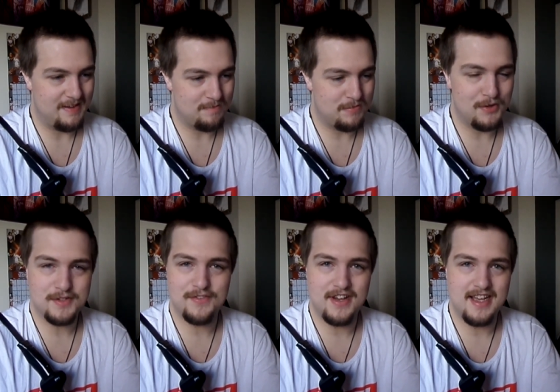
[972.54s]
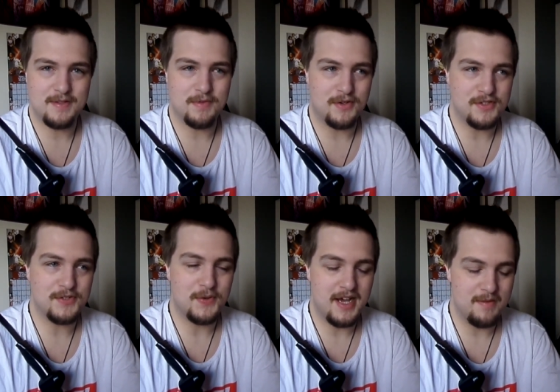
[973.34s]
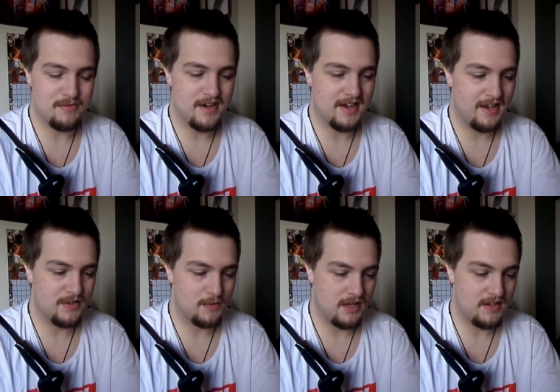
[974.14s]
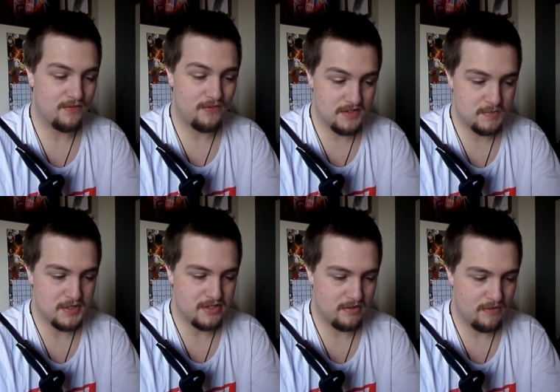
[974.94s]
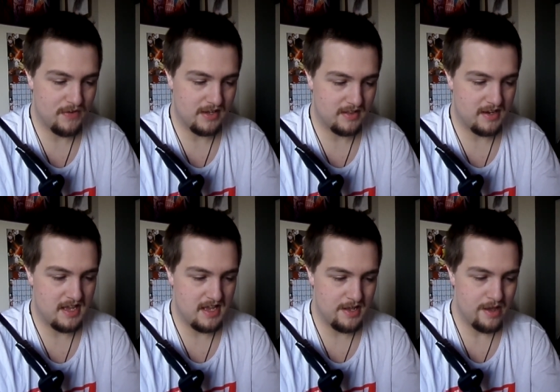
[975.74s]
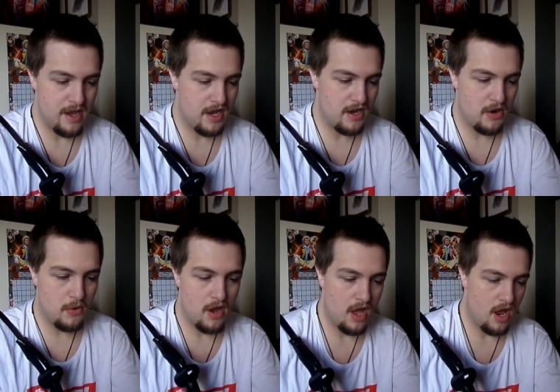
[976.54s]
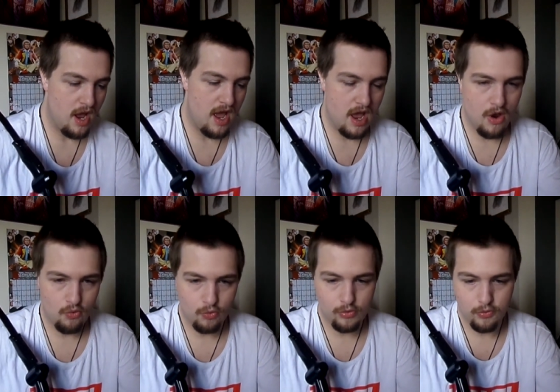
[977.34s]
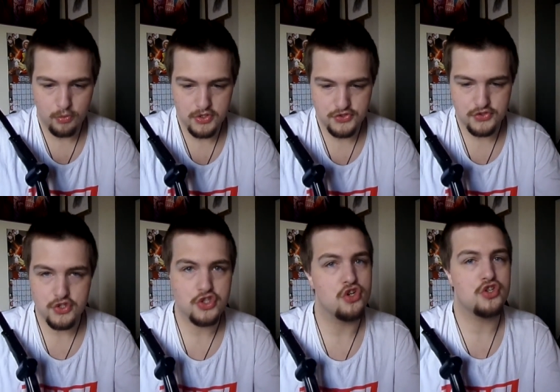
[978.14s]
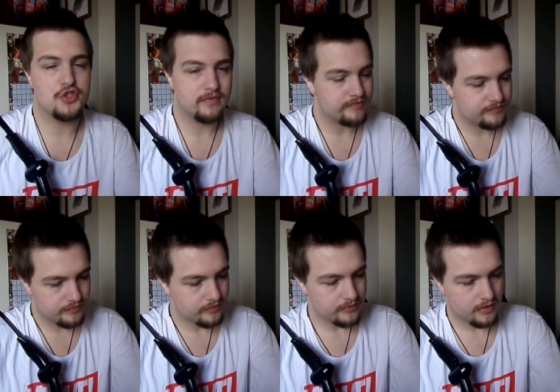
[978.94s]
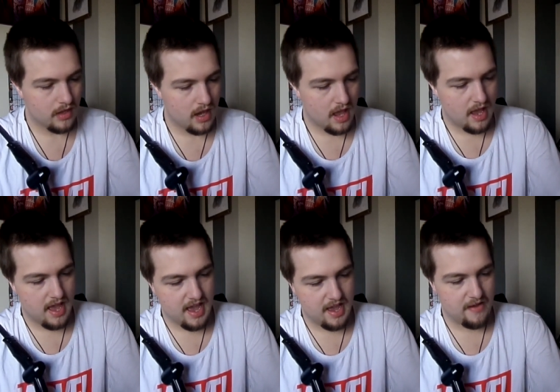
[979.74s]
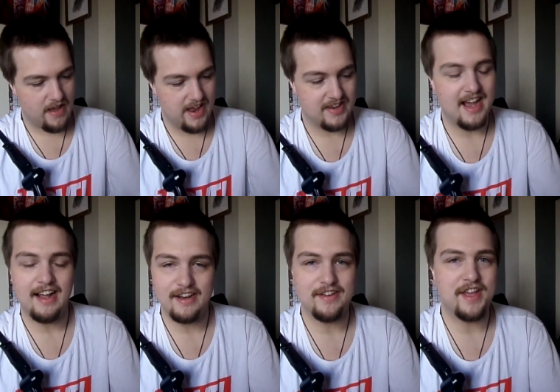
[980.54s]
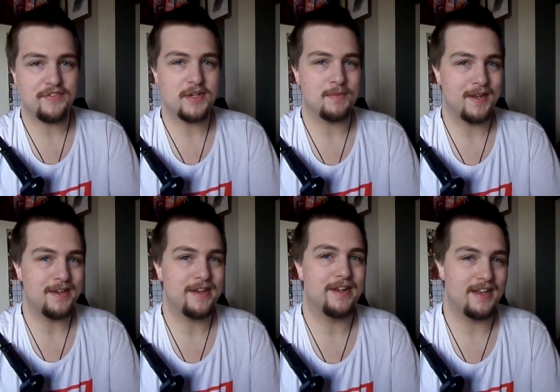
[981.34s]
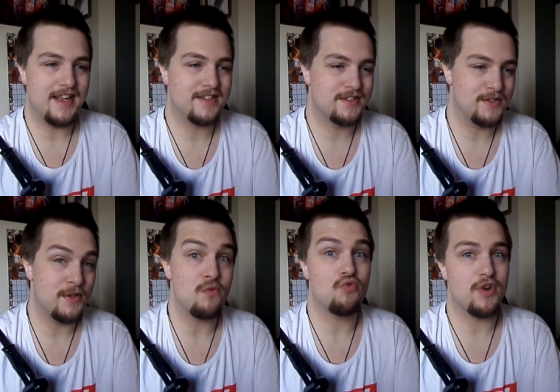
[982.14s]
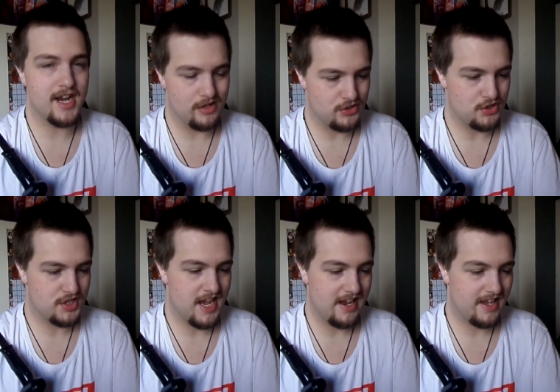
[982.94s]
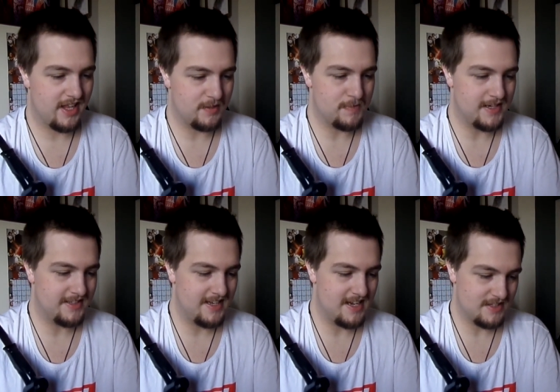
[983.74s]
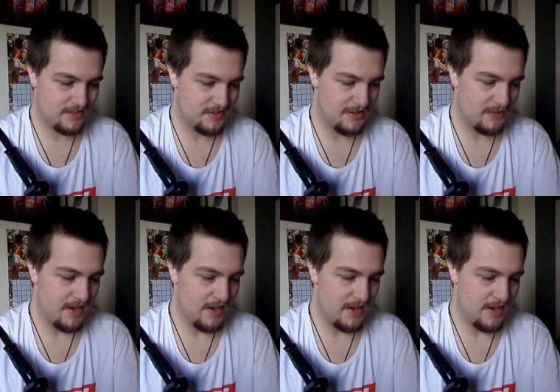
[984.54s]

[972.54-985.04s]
plot device, but also heartbreaking as well, especially the fact that he, you know, uh, was the judge, uh, and that inevitably led to the real judge getting killed by Diaz. So